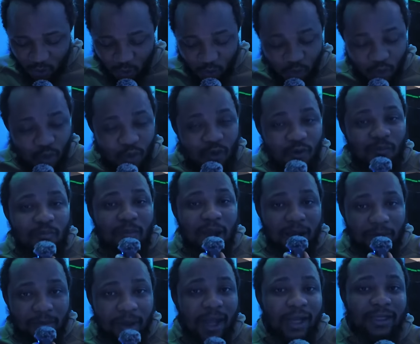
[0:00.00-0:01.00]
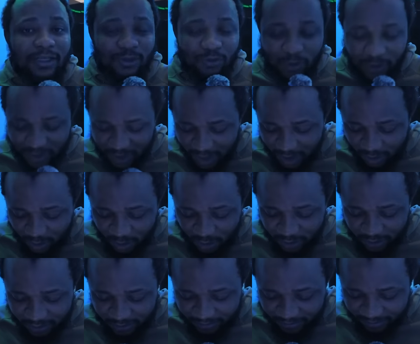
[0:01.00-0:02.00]
Ukbagba is what they are
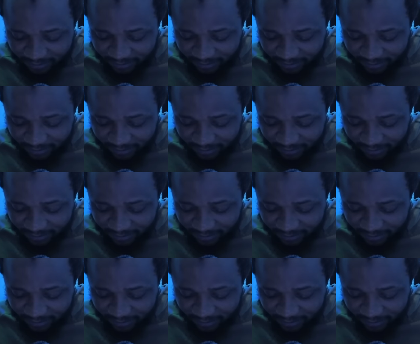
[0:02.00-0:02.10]
called.